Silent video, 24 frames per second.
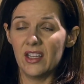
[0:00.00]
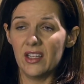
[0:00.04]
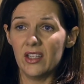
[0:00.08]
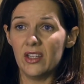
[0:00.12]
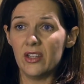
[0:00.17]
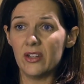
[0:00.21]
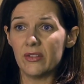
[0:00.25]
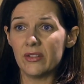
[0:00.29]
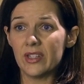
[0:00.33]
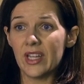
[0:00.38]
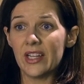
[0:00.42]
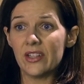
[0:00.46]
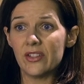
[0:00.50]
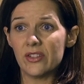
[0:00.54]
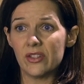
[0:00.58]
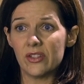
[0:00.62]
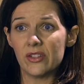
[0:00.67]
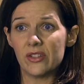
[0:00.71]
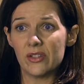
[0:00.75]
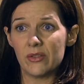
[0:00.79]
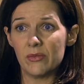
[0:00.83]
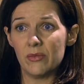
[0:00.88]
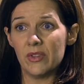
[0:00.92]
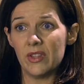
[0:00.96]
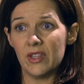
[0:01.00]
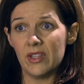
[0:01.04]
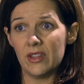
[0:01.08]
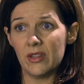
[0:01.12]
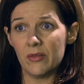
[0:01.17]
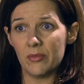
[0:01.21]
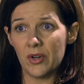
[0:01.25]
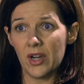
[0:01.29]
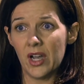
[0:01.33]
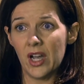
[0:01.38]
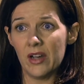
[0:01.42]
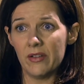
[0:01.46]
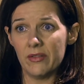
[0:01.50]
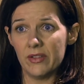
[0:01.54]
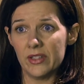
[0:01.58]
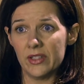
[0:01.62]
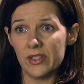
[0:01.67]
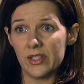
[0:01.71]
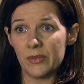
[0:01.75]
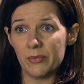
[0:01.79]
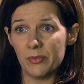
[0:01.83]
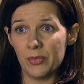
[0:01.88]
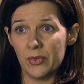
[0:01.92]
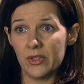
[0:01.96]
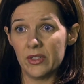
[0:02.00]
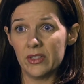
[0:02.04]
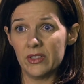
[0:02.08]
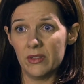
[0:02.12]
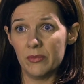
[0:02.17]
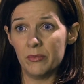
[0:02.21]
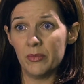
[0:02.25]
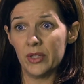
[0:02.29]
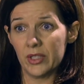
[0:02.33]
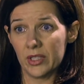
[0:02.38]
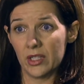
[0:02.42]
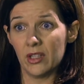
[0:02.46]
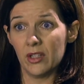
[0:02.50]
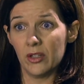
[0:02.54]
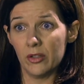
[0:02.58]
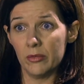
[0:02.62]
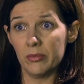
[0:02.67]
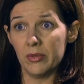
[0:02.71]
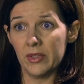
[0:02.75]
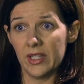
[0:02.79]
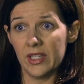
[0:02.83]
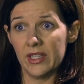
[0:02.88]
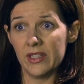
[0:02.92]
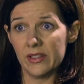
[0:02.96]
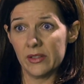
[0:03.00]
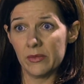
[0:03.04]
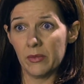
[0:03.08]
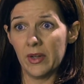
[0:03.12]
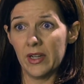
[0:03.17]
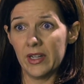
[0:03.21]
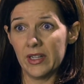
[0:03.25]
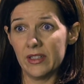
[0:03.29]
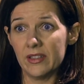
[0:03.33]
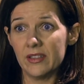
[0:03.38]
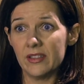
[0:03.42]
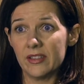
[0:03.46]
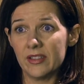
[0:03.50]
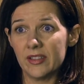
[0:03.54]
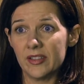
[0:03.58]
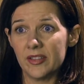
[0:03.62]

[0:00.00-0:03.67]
you know, not just within the province, but globally as well.